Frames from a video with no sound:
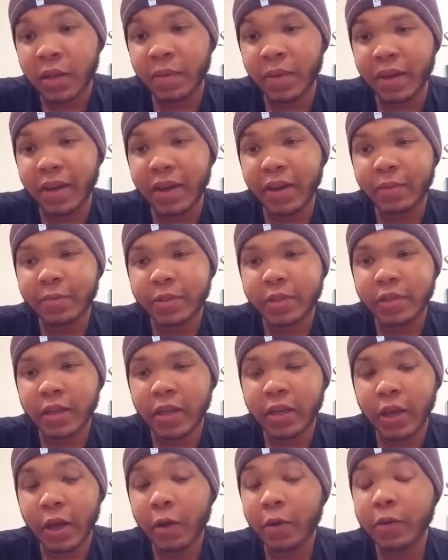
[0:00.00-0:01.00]
In my head, I'm just
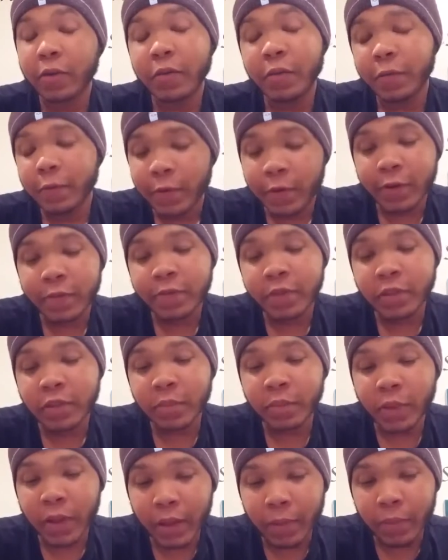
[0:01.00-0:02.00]
like, I don't give a fuck if
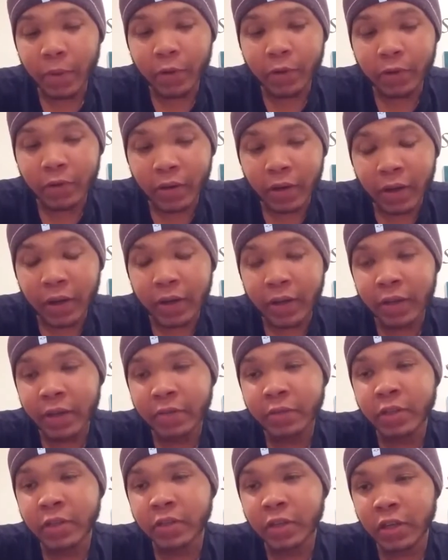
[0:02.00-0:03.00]
she's a black belt or
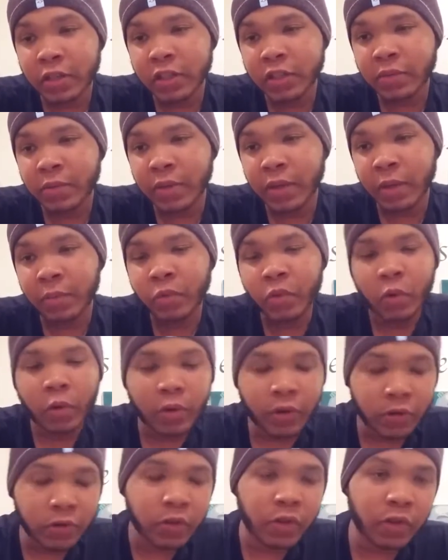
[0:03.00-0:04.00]
not. If she touches me, I'm
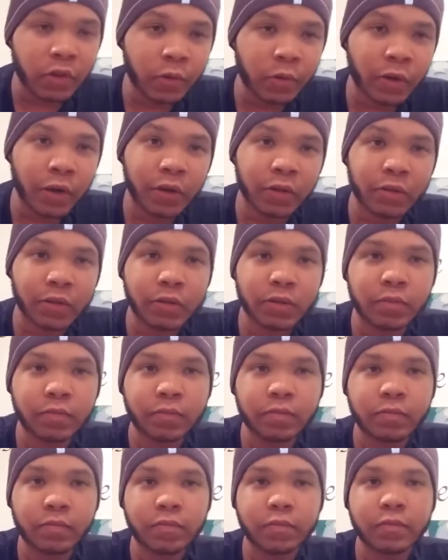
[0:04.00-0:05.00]
throwing her to the ground.
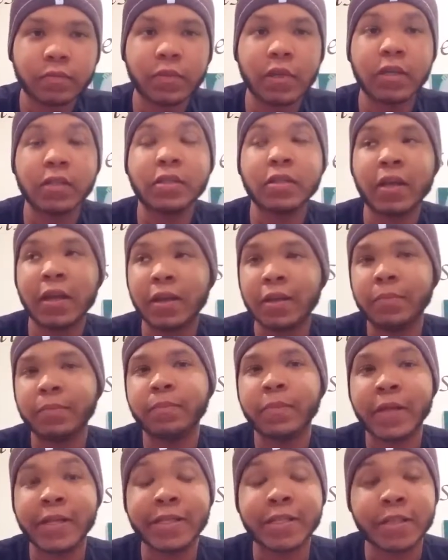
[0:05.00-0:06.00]
Because
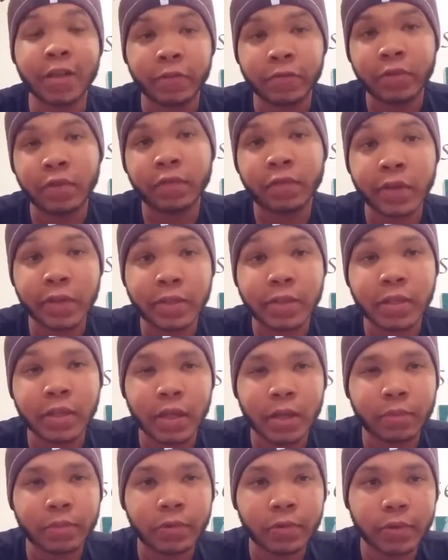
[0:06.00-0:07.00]
then that's self-defense
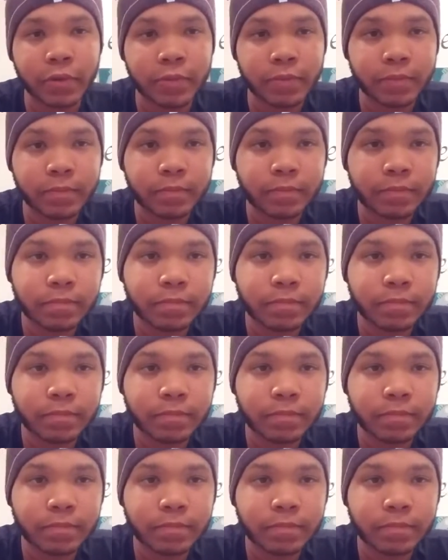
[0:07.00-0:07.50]
at that point.